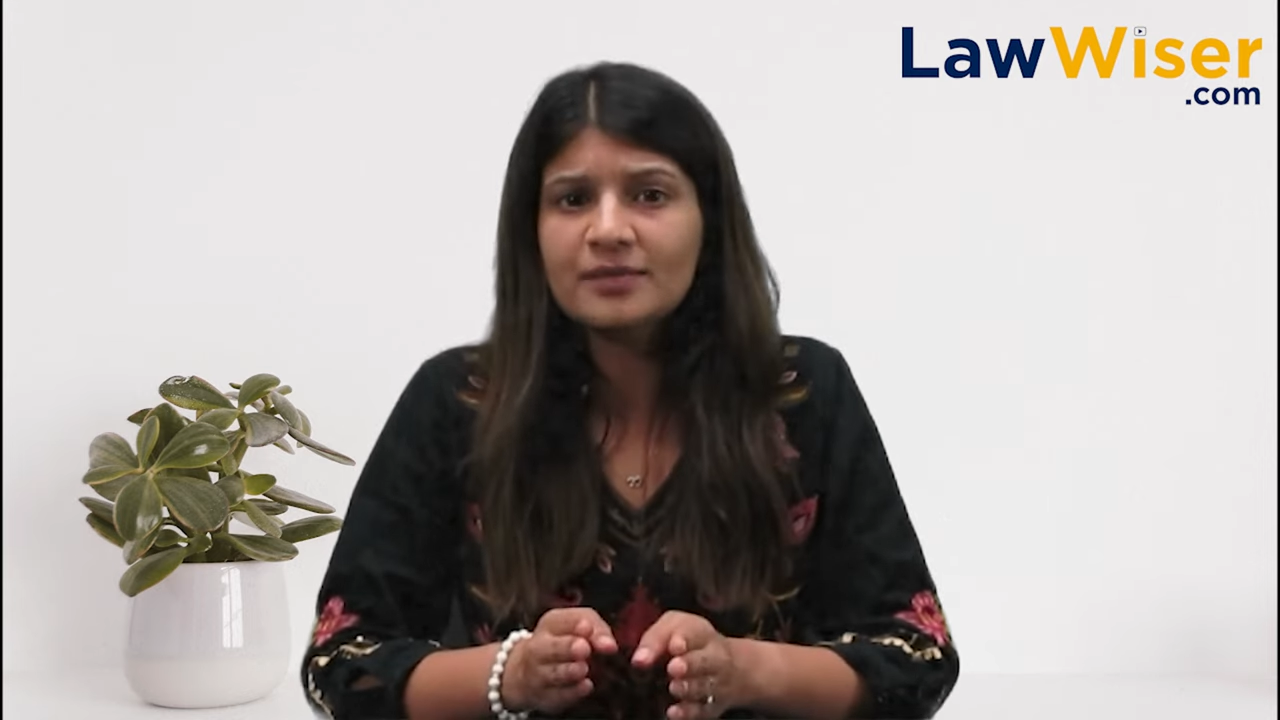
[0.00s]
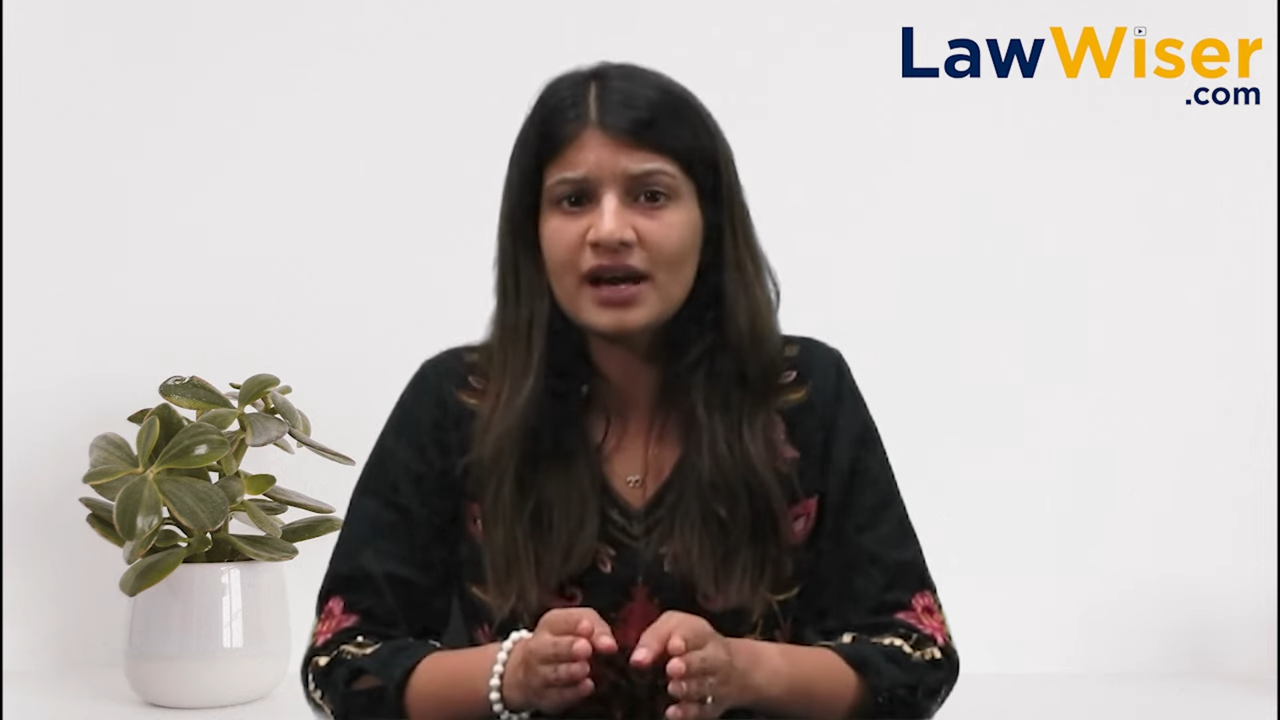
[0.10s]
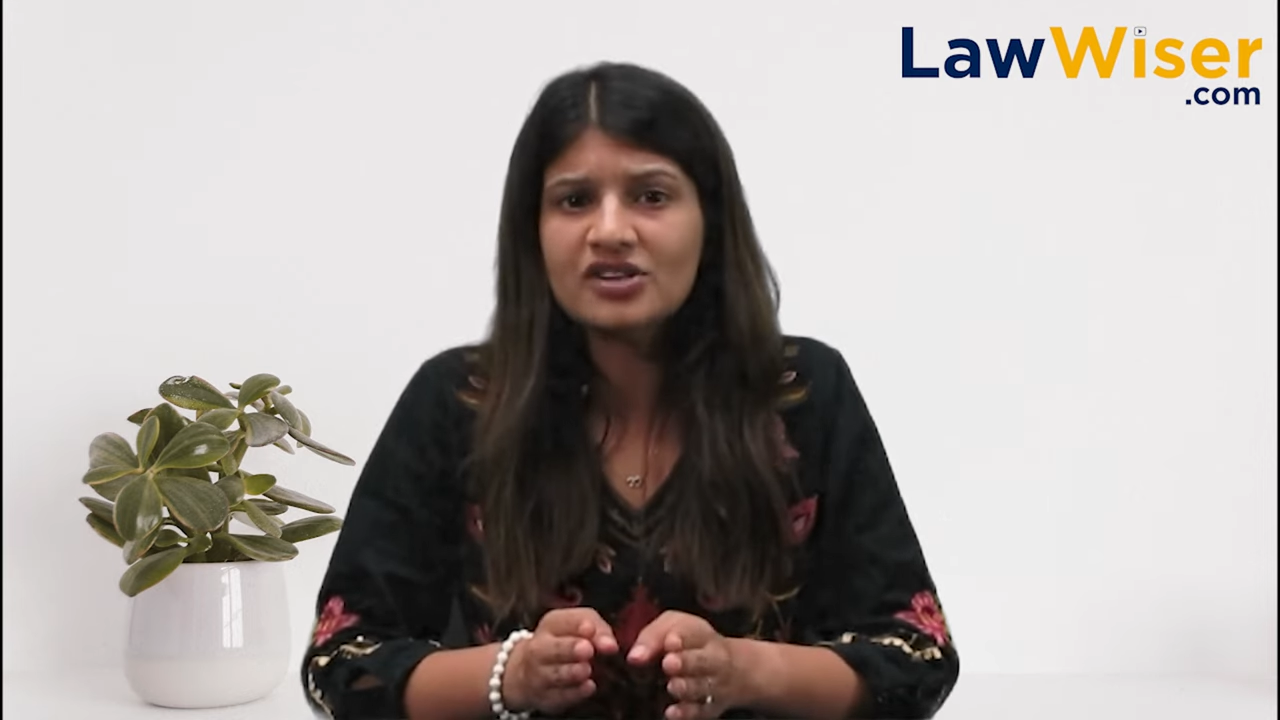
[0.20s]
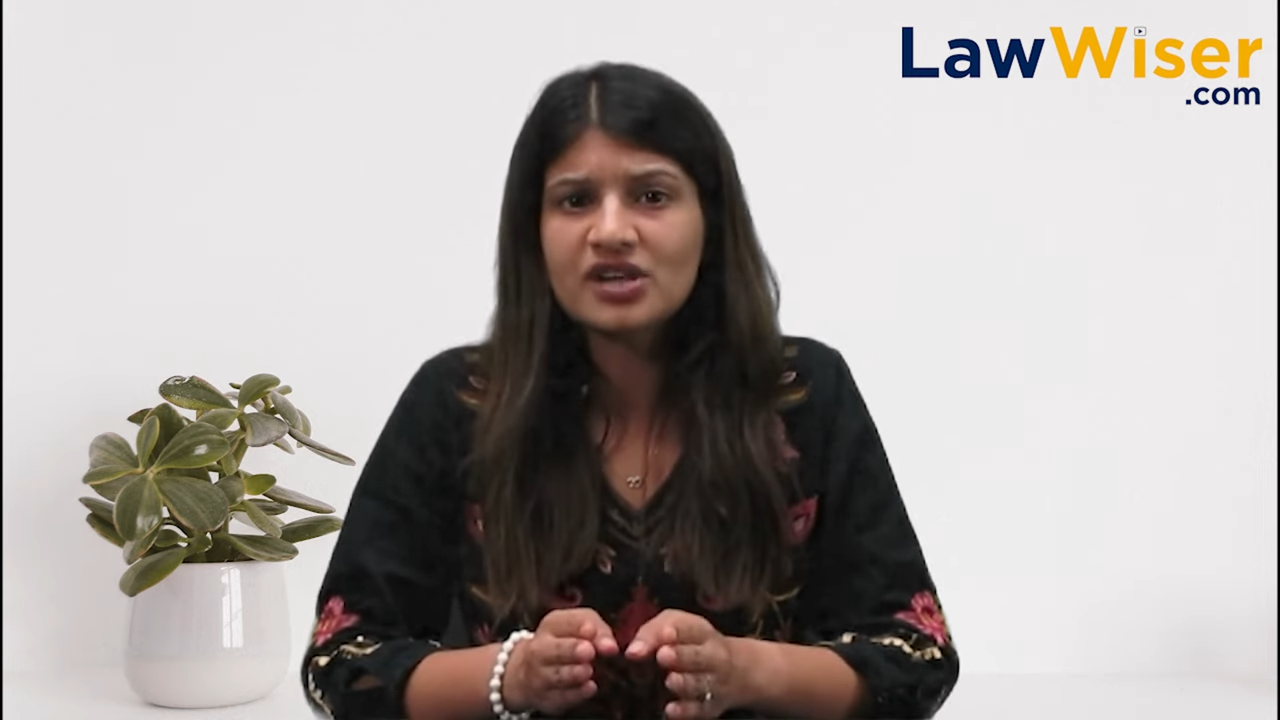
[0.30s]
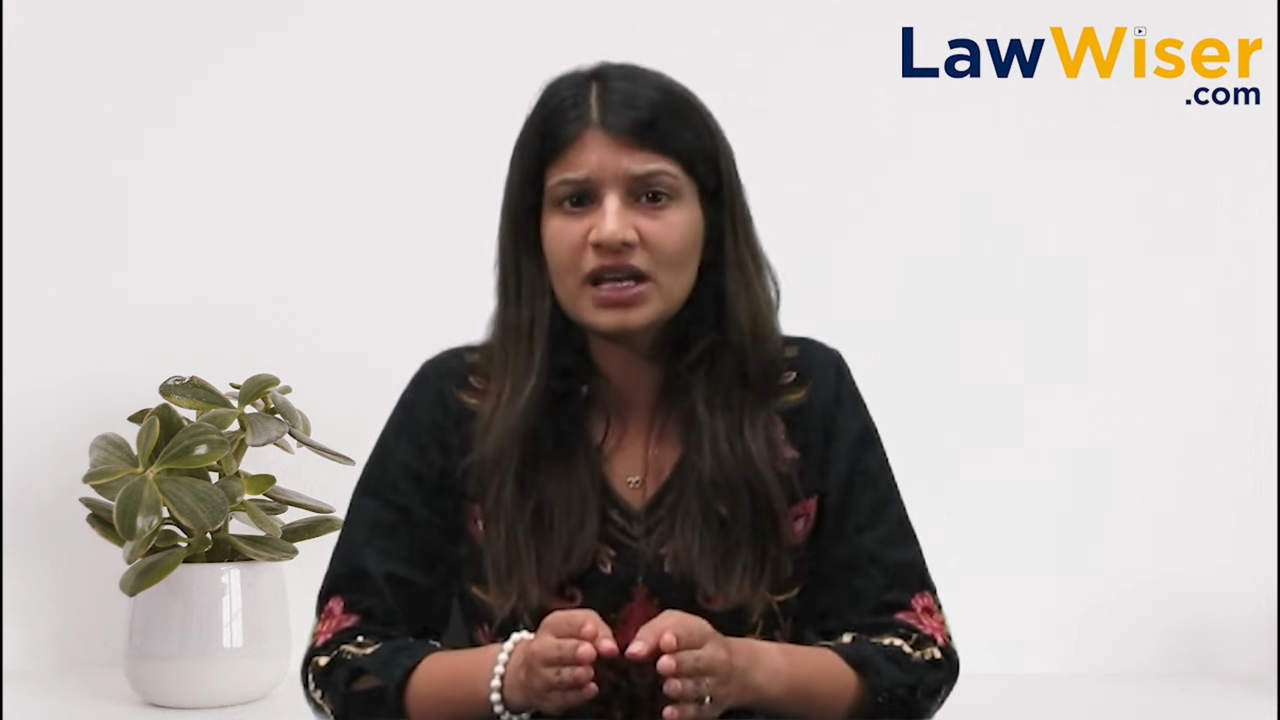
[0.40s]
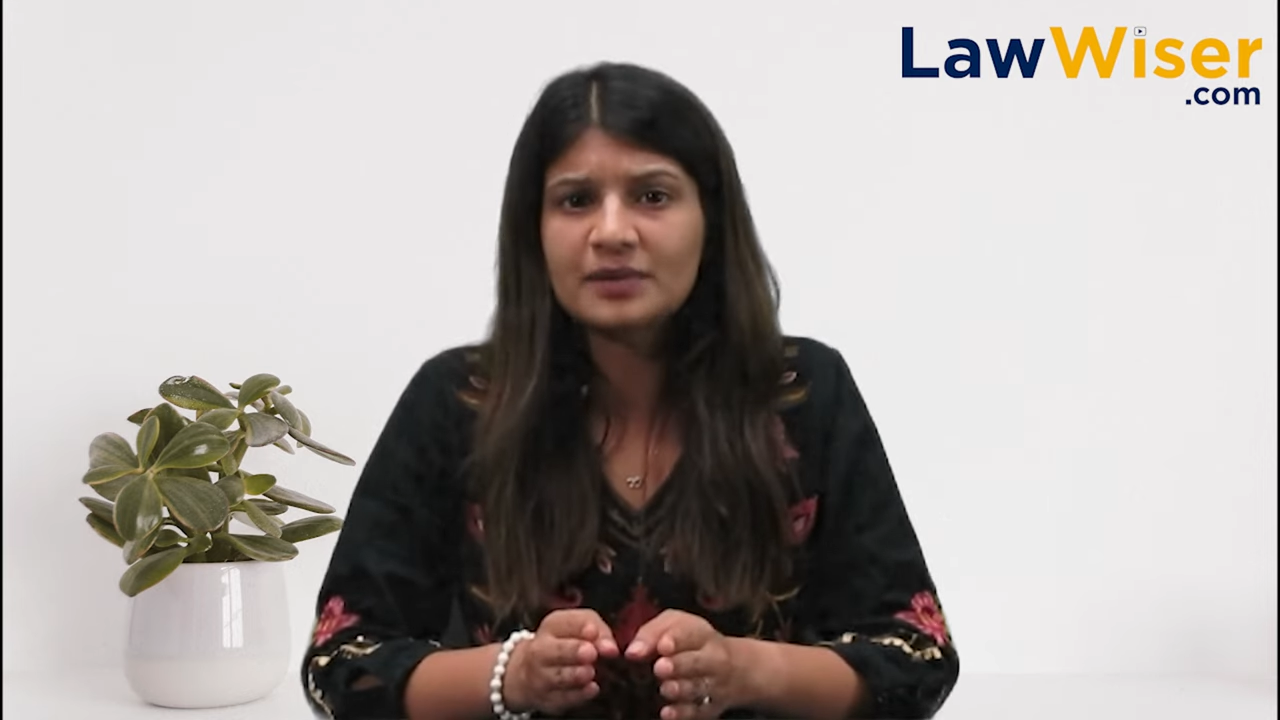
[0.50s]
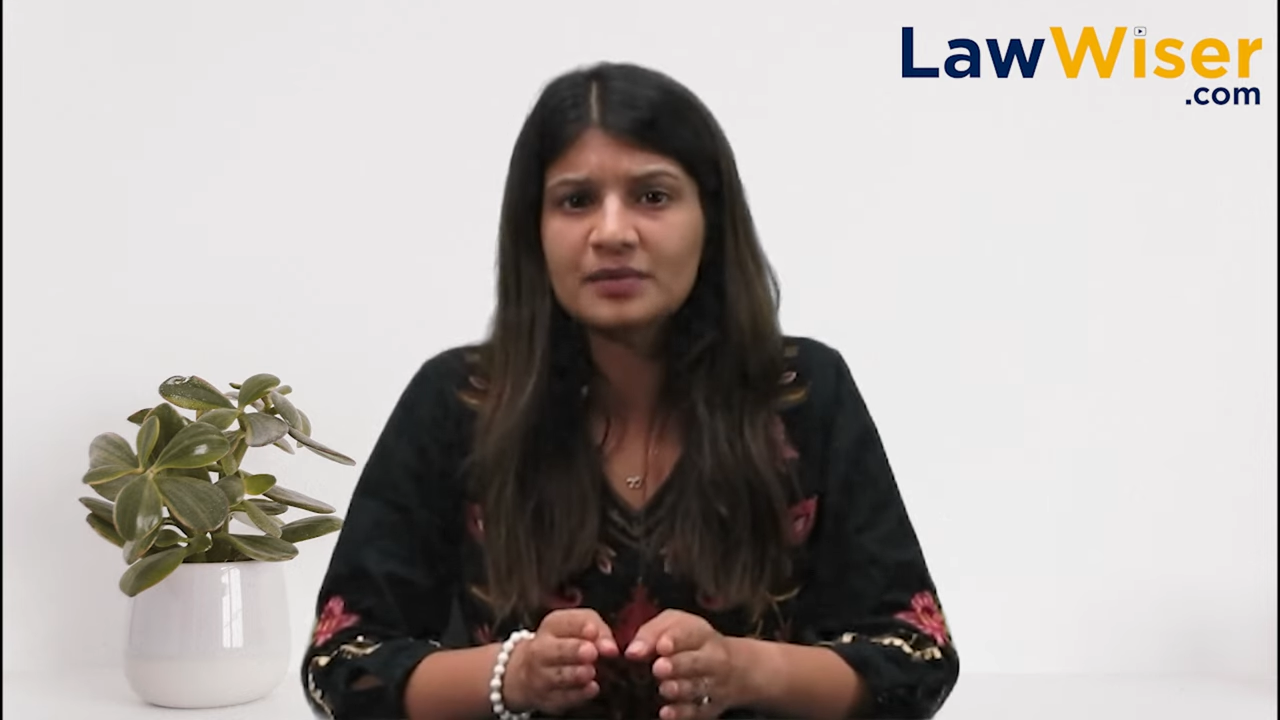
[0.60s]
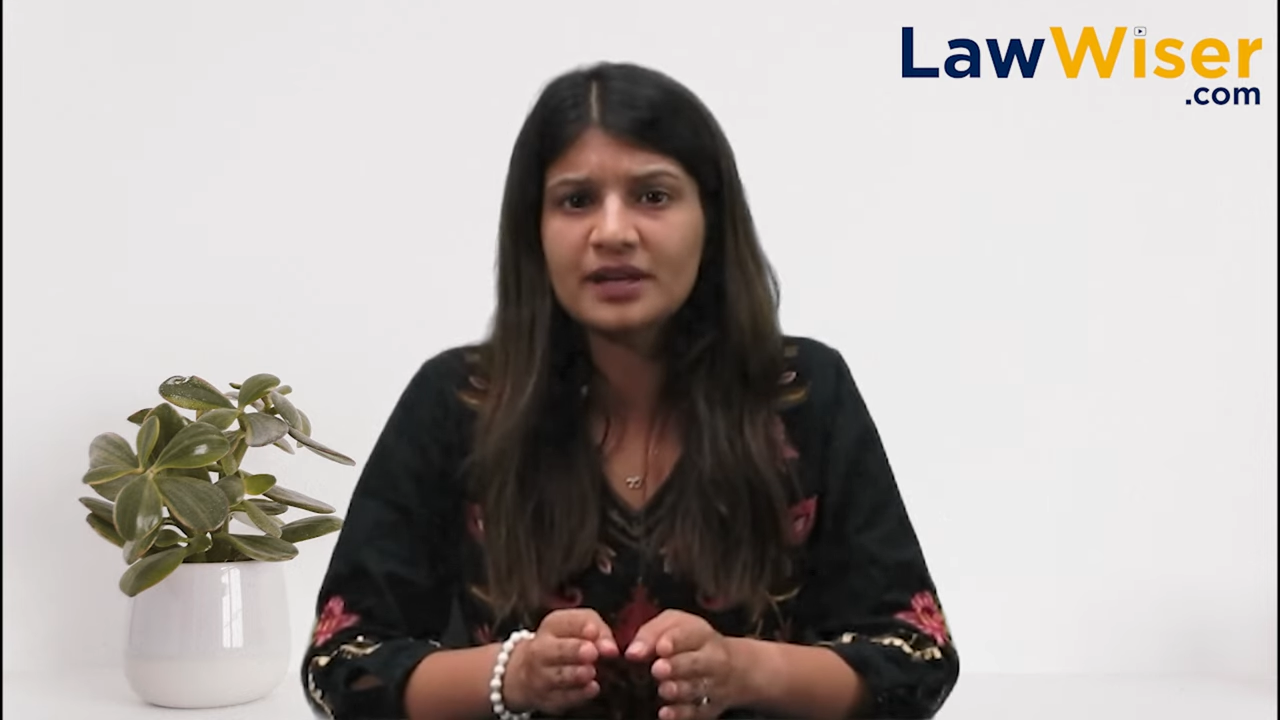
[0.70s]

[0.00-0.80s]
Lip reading: bag shall be